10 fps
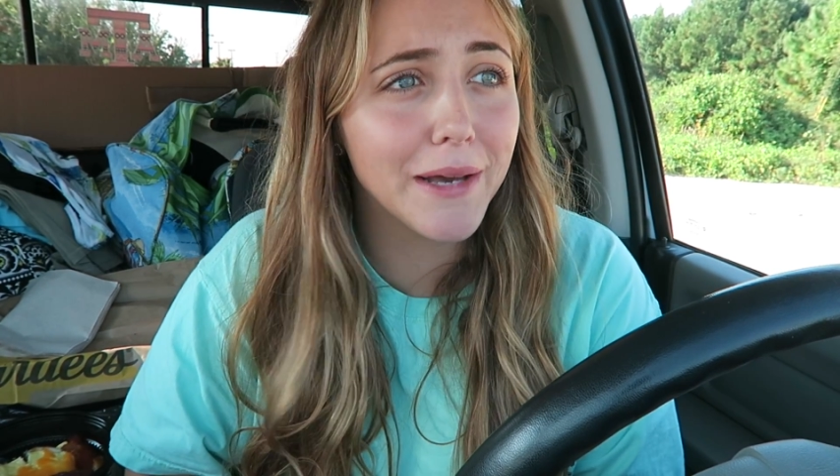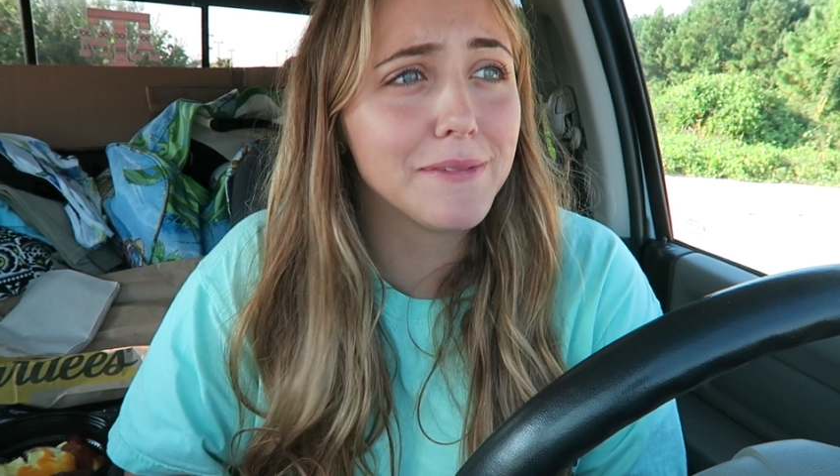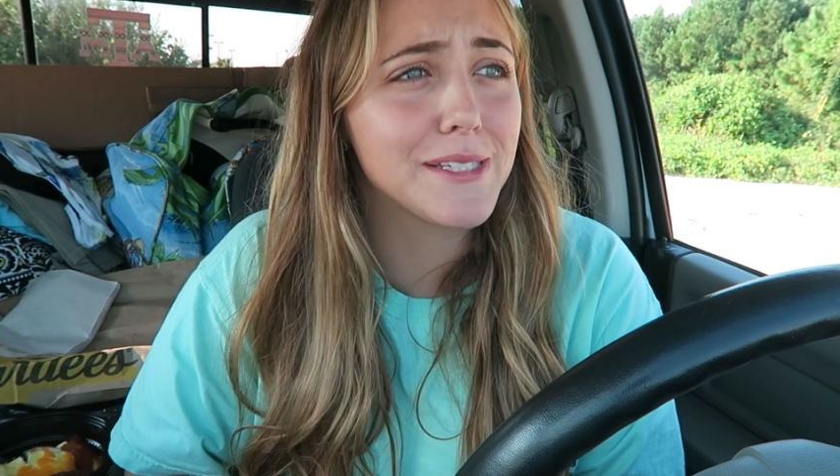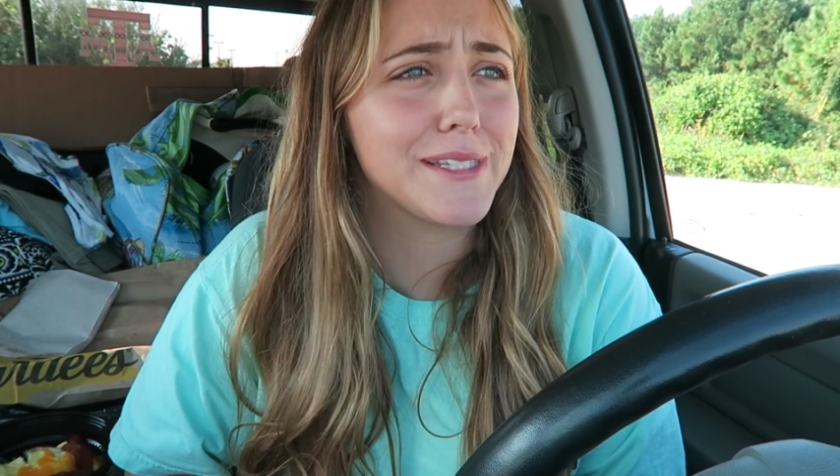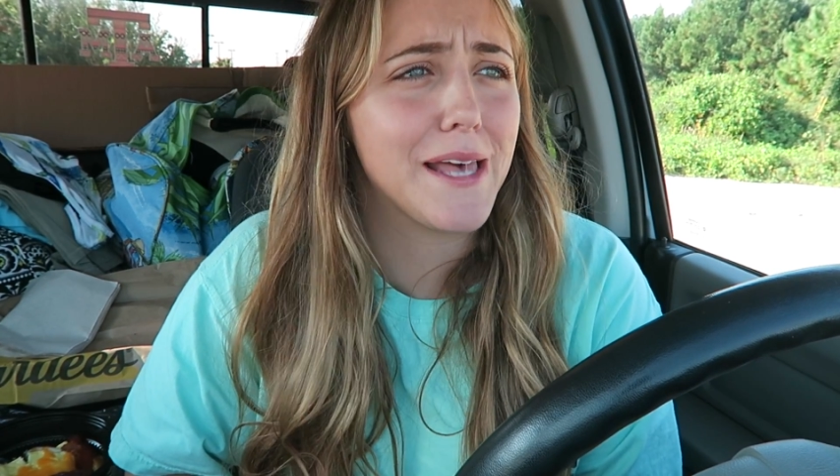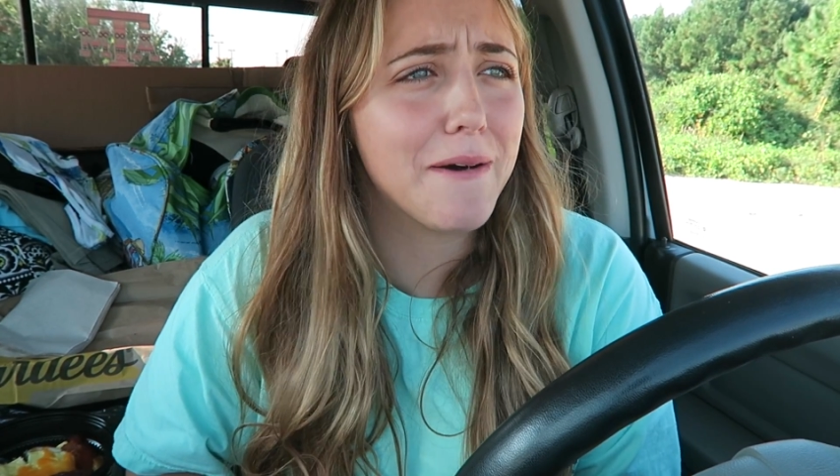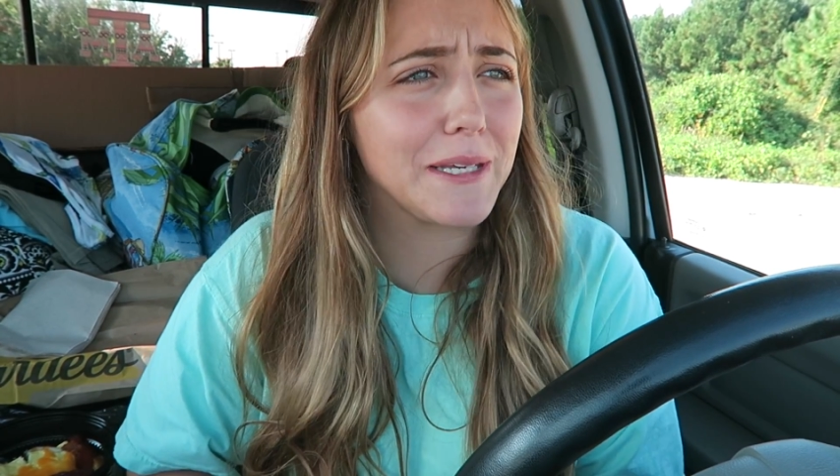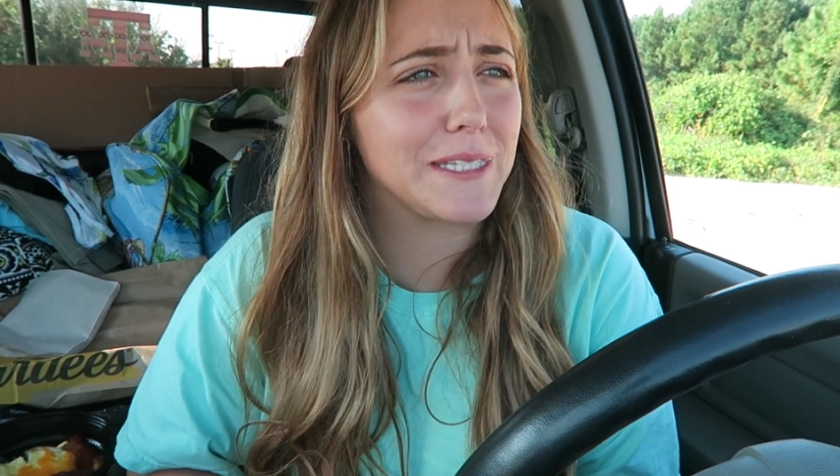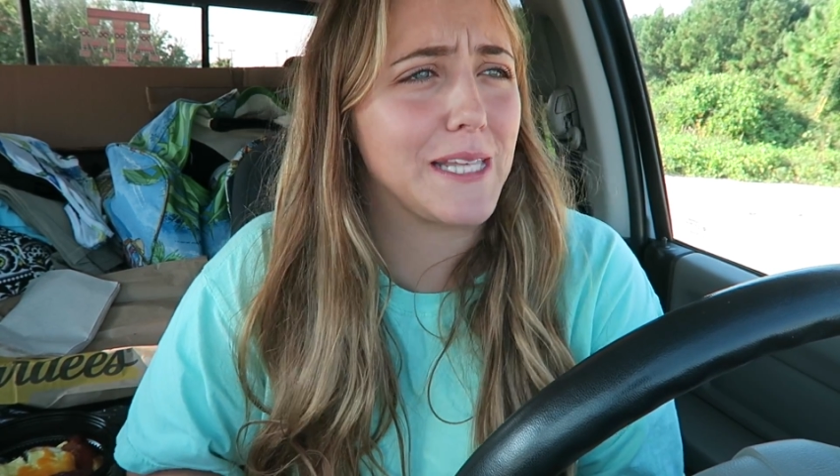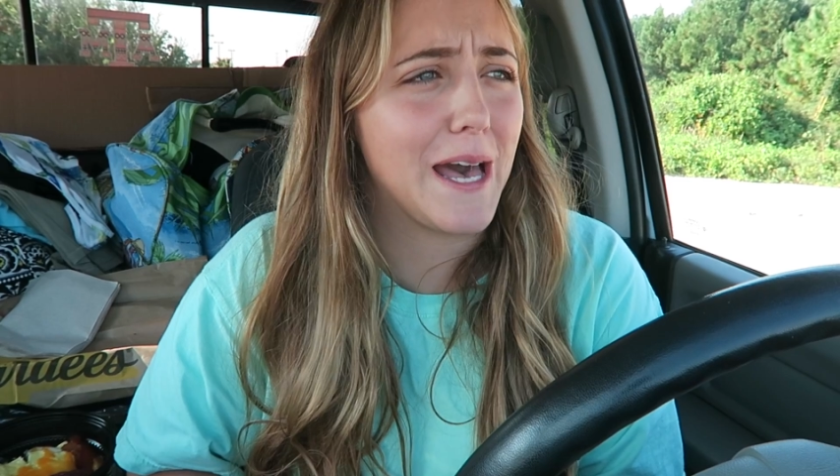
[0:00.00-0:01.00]
I'm so
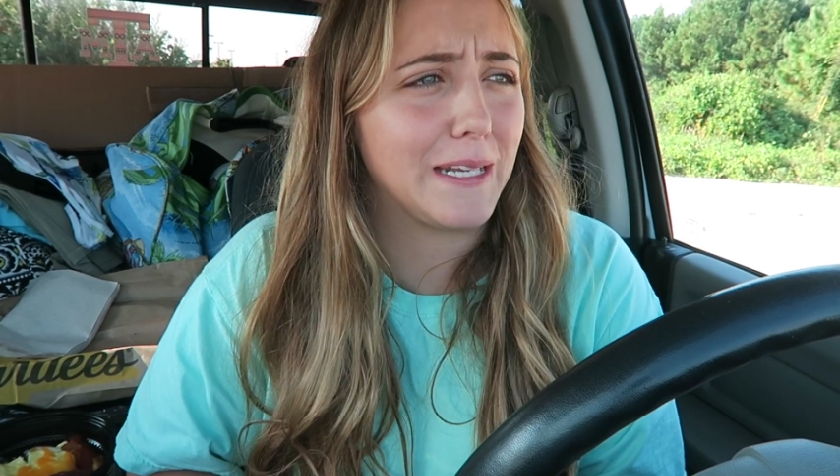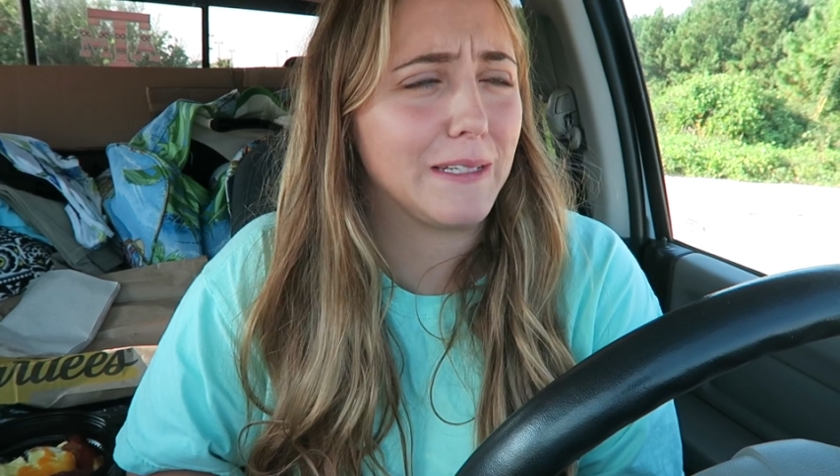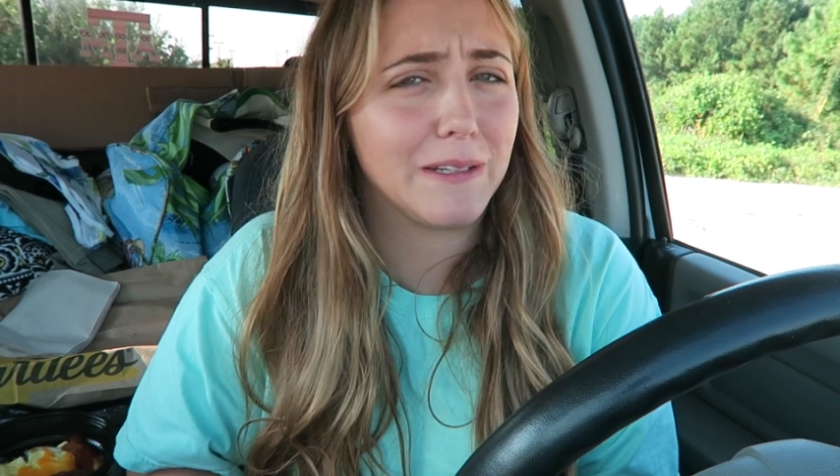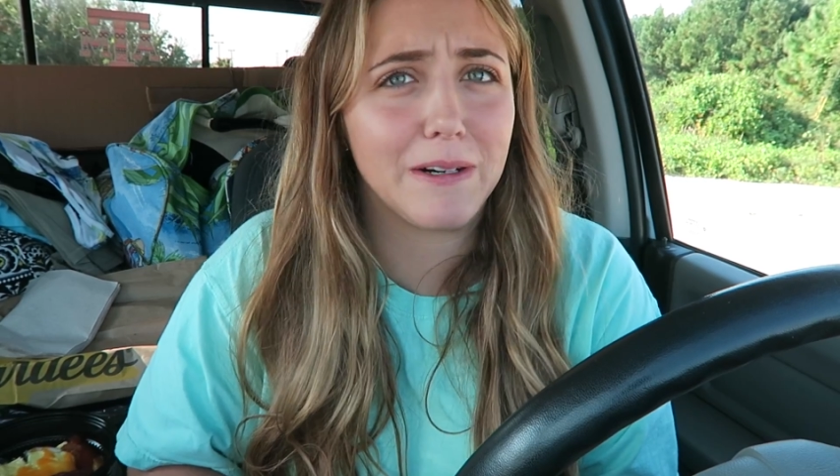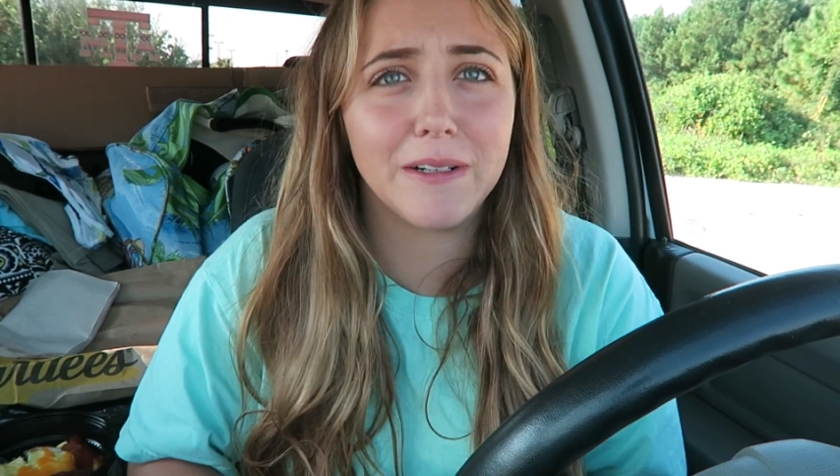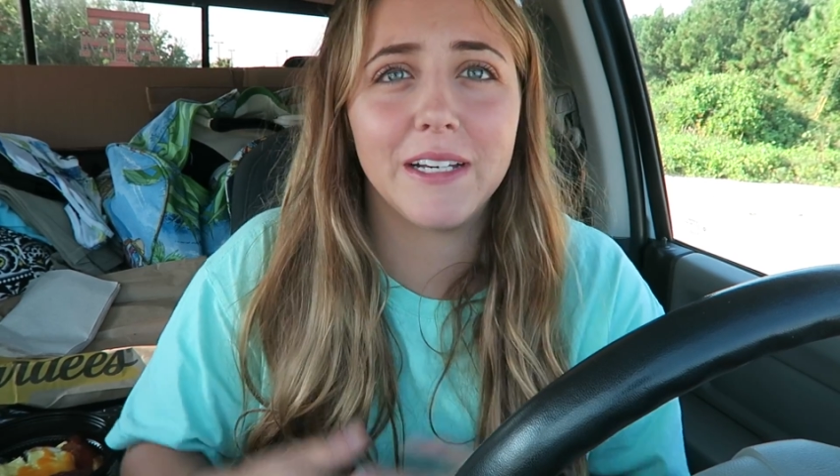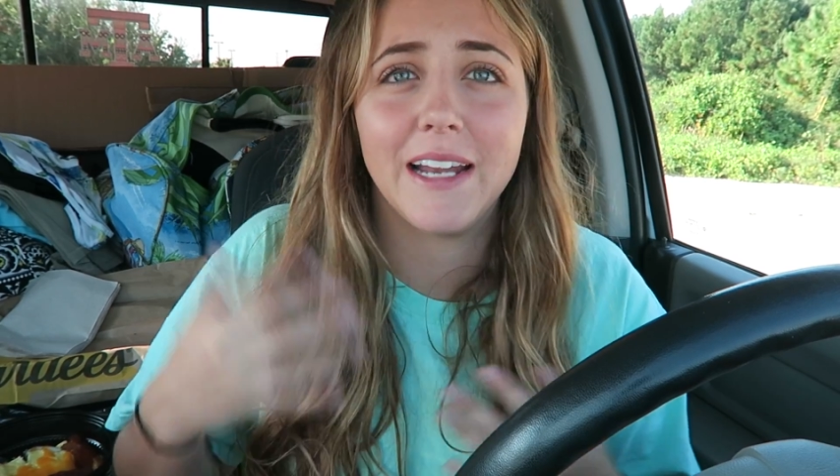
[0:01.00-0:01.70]
excited, y'all,